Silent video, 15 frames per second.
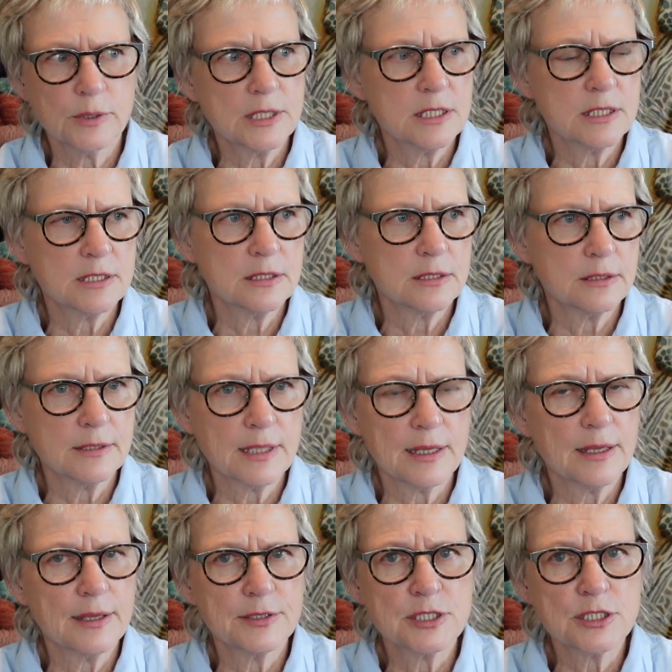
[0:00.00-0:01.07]
It's
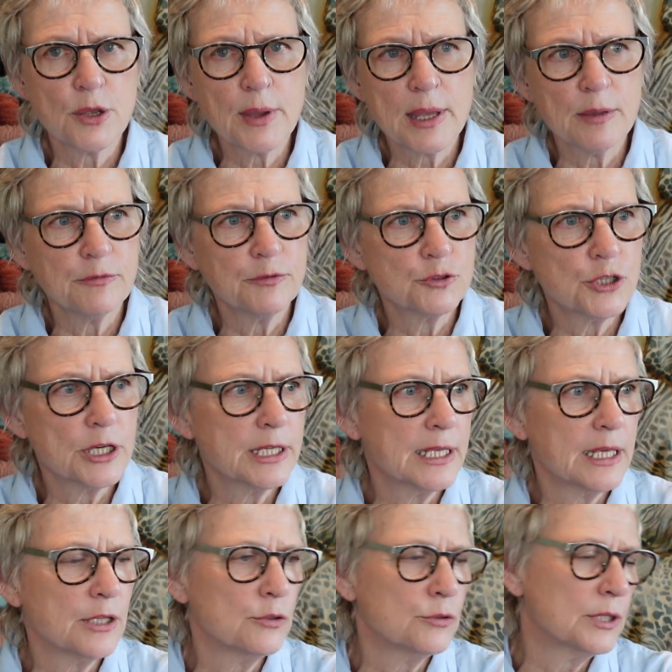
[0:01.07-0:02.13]
so helpful trying to
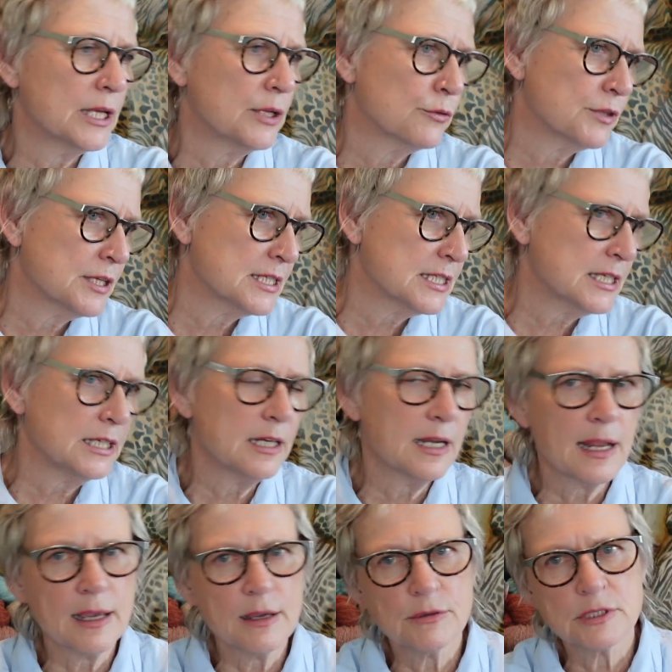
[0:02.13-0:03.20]
get your things in and
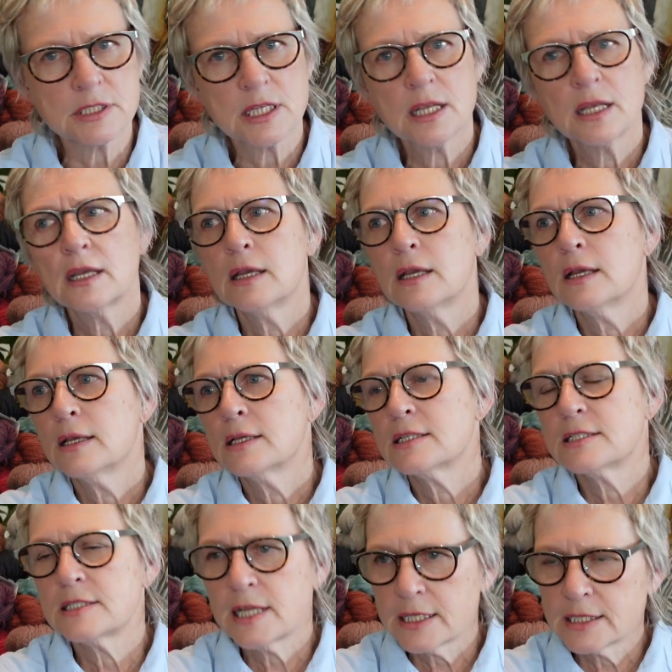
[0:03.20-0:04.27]
out,
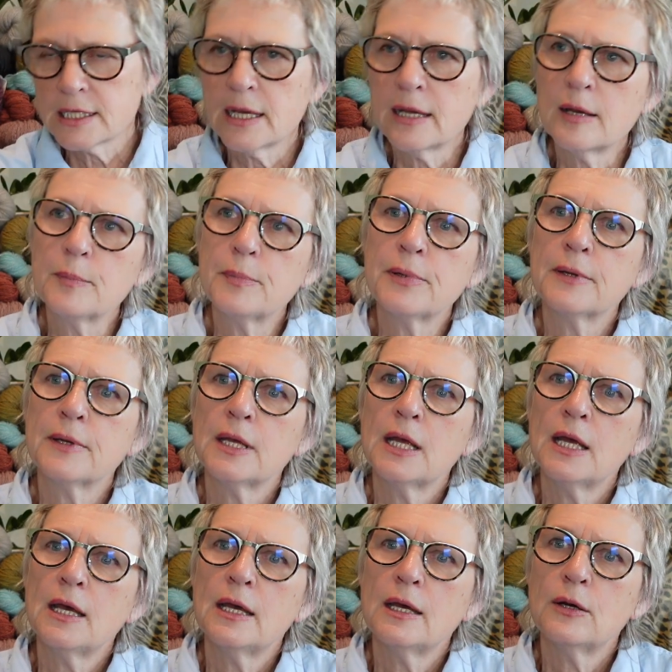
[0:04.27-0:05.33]
set up,
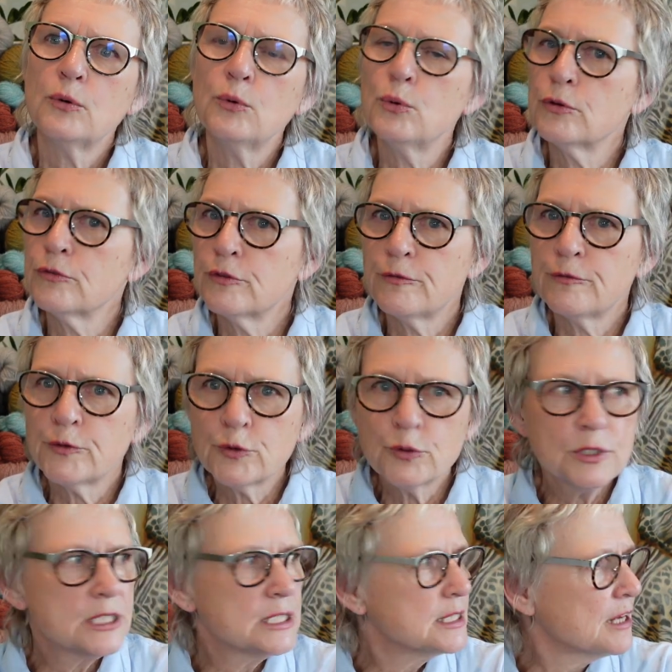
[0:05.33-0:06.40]
all of the
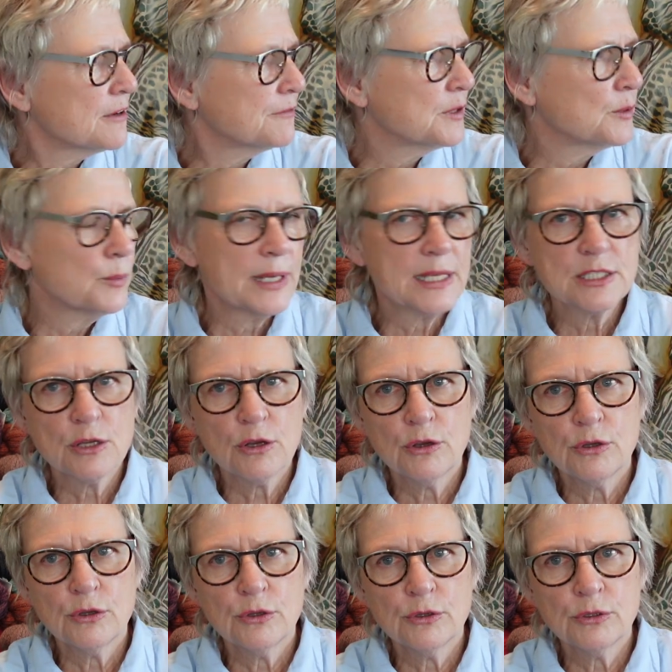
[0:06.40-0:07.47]
food stuff that went
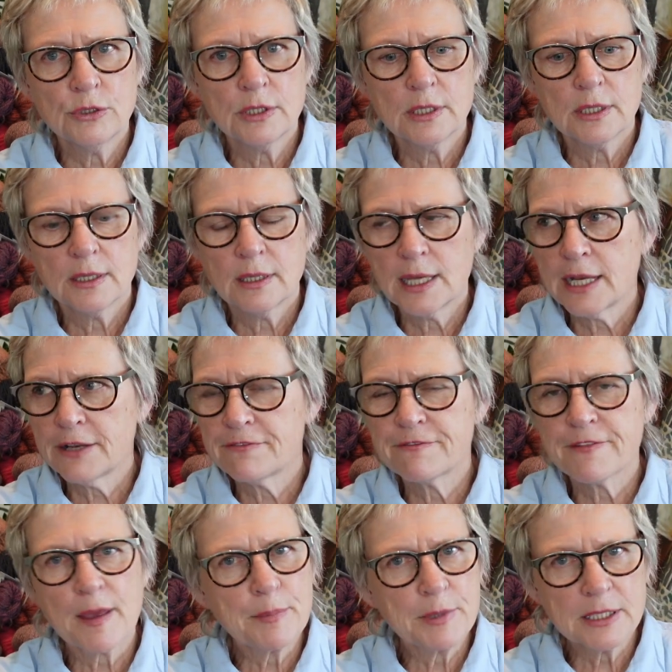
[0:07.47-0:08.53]
on. I had a
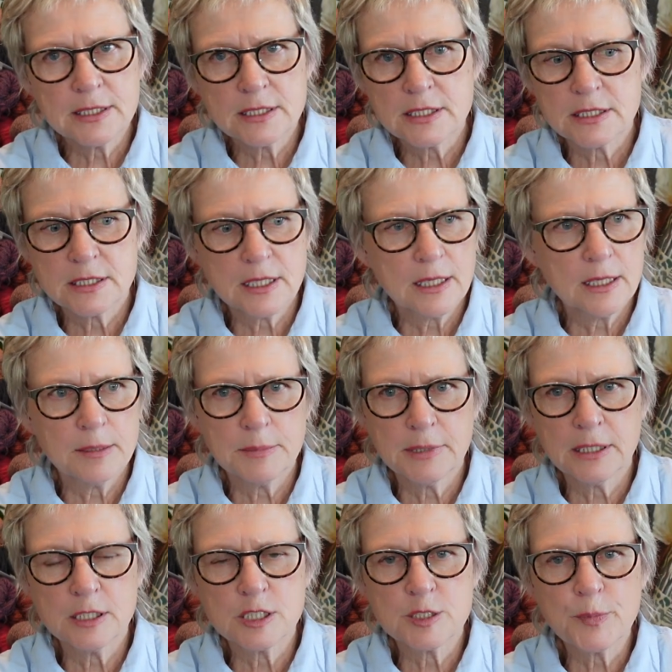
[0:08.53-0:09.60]
fabulous
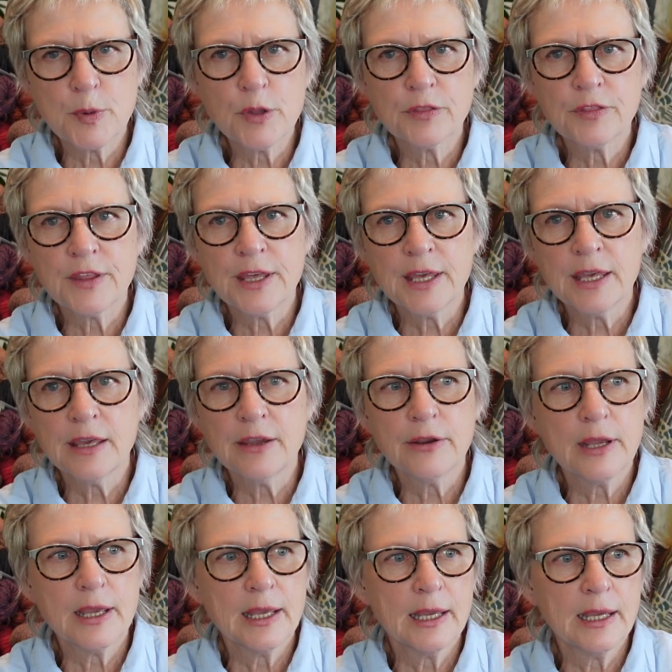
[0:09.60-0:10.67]
little spot
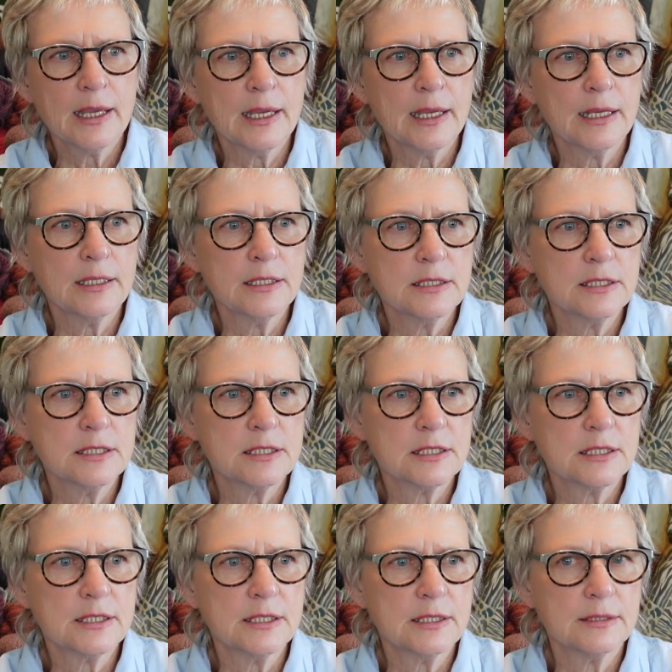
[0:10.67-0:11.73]
there,
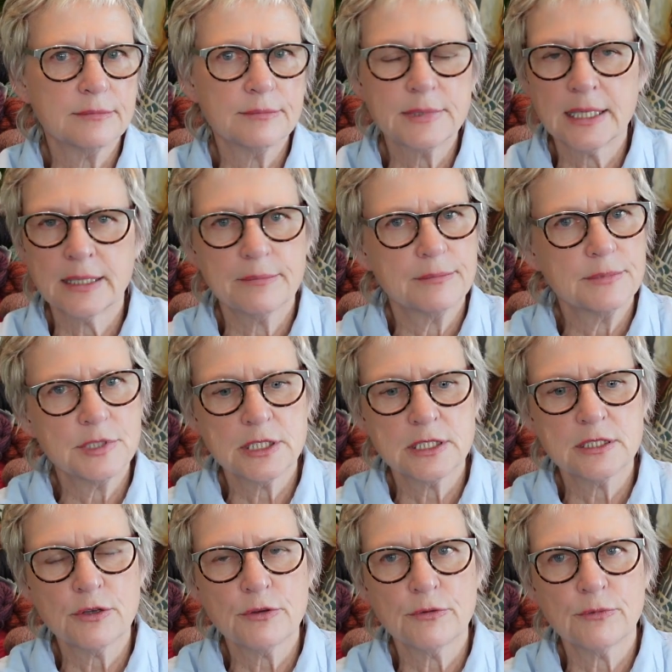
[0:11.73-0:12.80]
and yeah, just
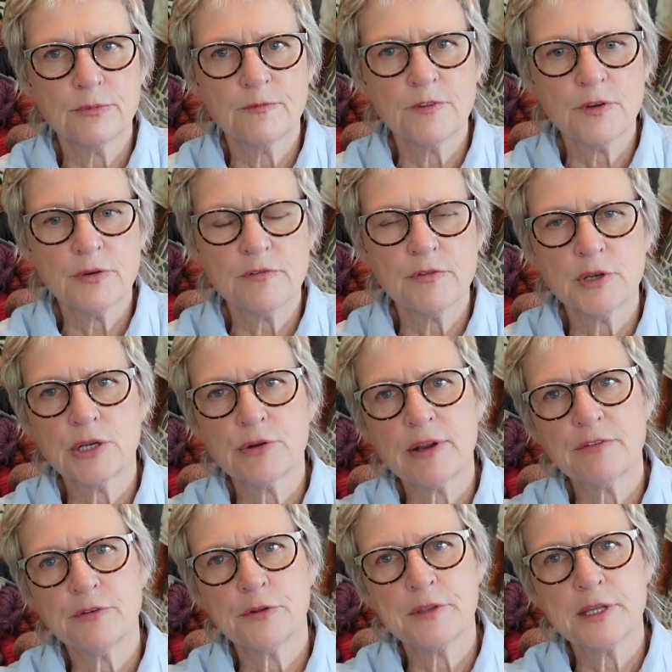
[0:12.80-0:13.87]
so very, very
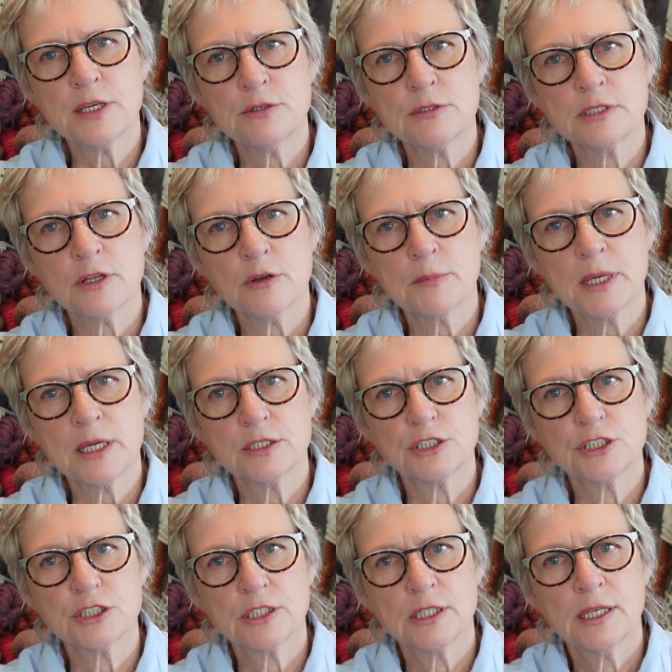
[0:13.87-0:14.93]
grateful. Thank you so
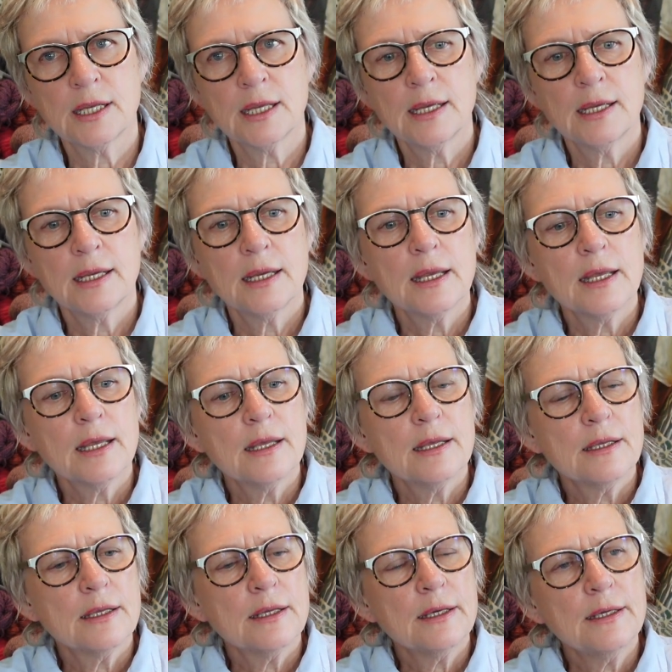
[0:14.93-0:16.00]
much.
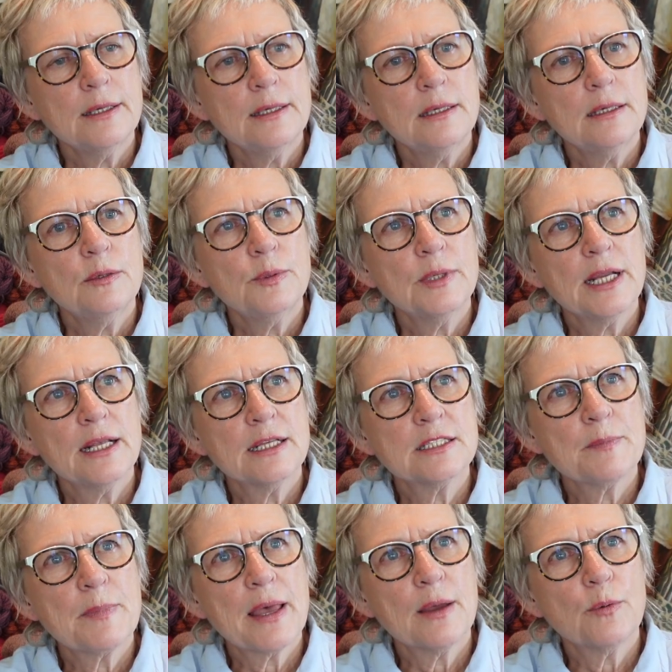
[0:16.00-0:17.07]
What else
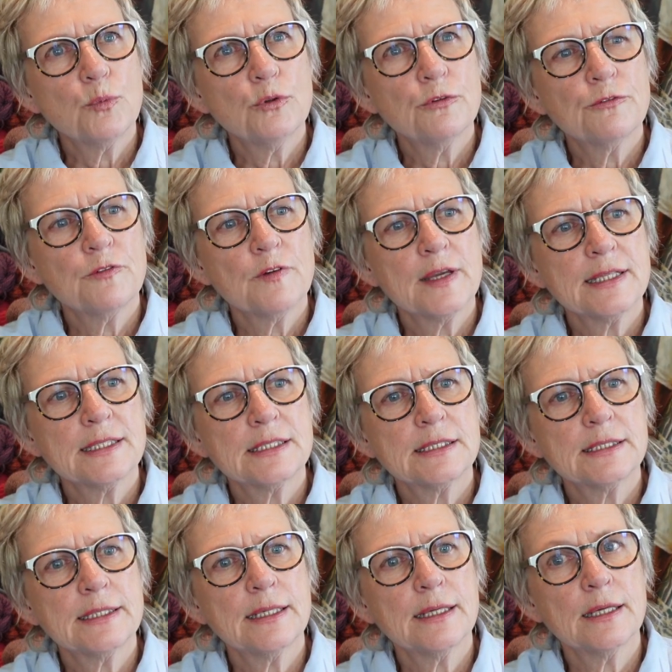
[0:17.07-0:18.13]
about
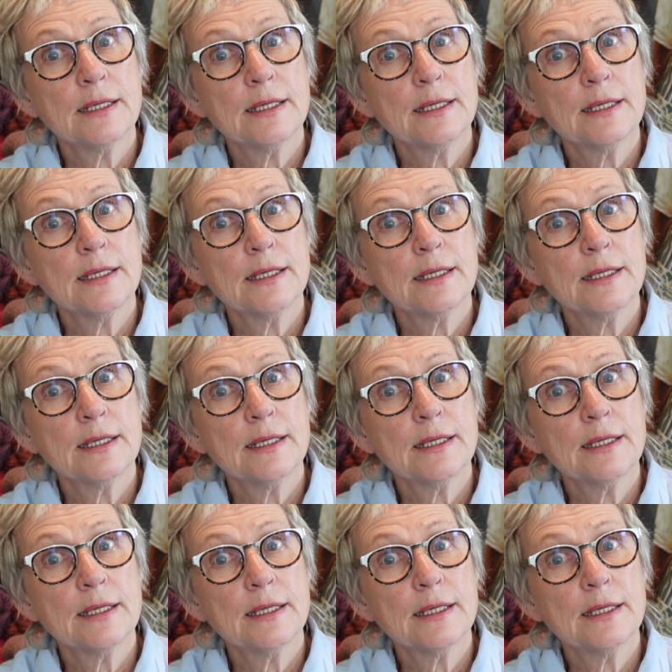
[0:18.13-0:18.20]
Woolfest?